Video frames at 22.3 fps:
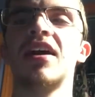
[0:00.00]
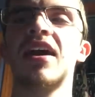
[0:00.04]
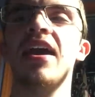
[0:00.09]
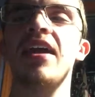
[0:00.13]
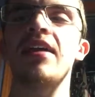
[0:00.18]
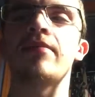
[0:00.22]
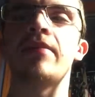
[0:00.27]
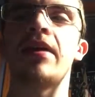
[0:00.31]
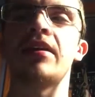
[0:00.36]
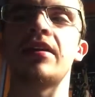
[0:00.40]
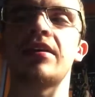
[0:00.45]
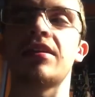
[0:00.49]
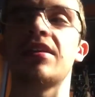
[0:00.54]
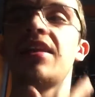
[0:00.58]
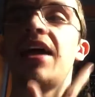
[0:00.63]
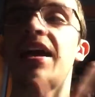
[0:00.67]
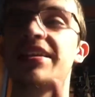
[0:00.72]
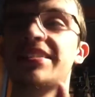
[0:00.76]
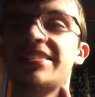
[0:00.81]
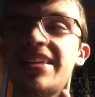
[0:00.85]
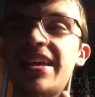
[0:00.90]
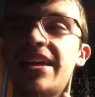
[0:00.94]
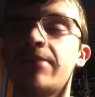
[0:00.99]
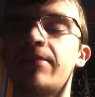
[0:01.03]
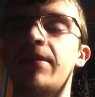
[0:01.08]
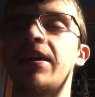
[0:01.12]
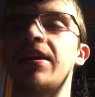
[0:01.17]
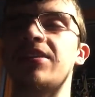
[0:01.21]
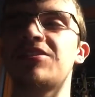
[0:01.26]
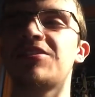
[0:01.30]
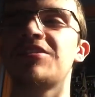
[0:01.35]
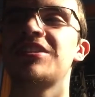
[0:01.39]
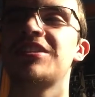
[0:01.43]
Eggman, like the nice Eggman,
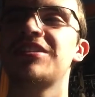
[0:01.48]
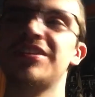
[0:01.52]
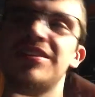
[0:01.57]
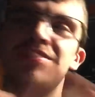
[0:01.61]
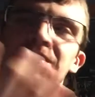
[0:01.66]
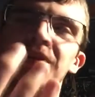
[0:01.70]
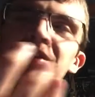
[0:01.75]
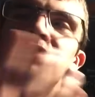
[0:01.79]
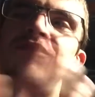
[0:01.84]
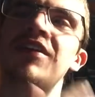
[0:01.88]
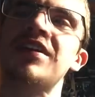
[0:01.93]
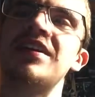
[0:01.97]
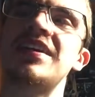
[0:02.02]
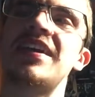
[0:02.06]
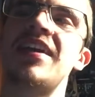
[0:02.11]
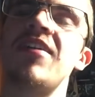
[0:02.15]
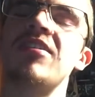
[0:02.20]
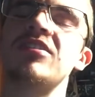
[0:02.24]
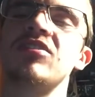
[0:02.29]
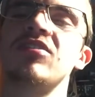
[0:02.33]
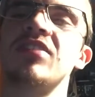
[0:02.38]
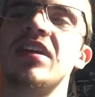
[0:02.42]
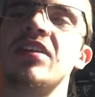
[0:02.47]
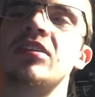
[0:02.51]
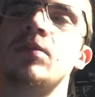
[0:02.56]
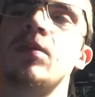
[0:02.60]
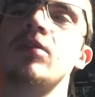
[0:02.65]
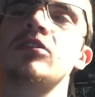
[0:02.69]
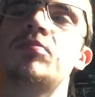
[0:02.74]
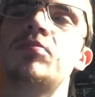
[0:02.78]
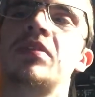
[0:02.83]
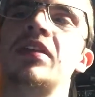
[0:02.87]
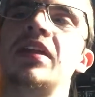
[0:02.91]
because he's a pretty funny character. Like, he's
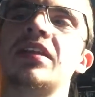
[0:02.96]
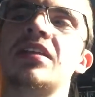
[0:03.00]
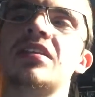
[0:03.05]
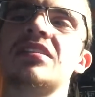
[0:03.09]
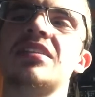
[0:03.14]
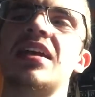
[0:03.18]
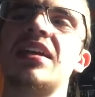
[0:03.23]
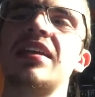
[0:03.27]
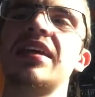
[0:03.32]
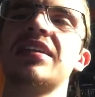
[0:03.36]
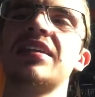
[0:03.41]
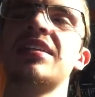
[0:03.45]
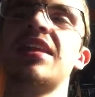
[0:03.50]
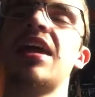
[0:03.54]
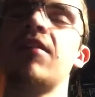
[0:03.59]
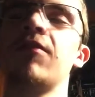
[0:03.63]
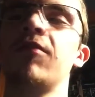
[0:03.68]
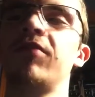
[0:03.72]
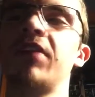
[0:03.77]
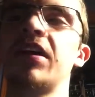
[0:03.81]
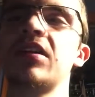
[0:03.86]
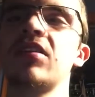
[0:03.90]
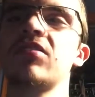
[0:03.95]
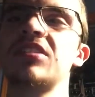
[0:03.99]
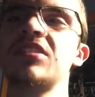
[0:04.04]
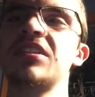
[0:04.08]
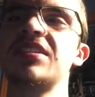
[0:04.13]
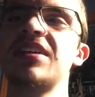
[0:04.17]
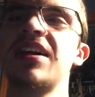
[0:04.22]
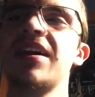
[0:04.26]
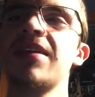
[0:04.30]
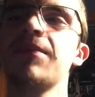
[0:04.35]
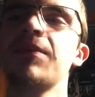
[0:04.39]
supposed to be like this kind of like Ned Flanders-y
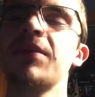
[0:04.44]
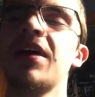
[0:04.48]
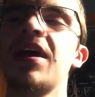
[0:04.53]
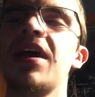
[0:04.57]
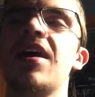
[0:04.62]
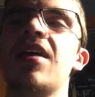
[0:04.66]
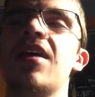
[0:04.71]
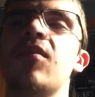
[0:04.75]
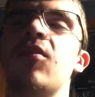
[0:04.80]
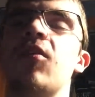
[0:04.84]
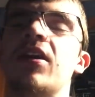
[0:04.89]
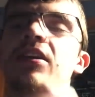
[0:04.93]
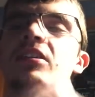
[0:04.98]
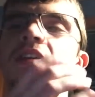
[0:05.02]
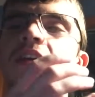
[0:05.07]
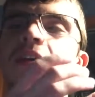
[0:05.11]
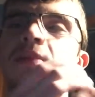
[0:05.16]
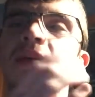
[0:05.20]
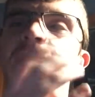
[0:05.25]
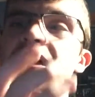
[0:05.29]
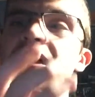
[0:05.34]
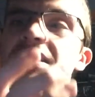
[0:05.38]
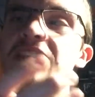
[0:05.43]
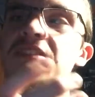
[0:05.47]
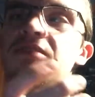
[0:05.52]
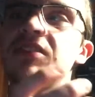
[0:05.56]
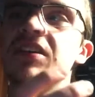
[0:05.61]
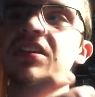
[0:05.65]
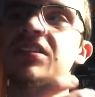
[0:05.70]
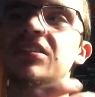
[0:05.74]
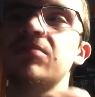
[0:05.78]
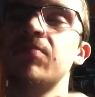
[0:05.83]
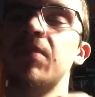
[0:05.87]
type, where he's like a
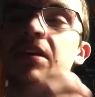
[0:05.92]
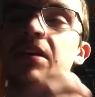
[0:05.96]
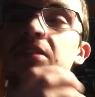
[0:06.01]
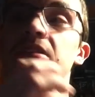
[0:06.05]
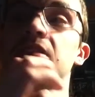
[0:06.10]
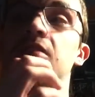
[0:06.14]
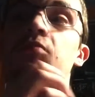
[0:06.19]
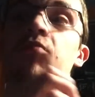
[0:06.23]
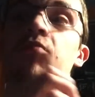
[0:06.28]
pacifist, but he's like a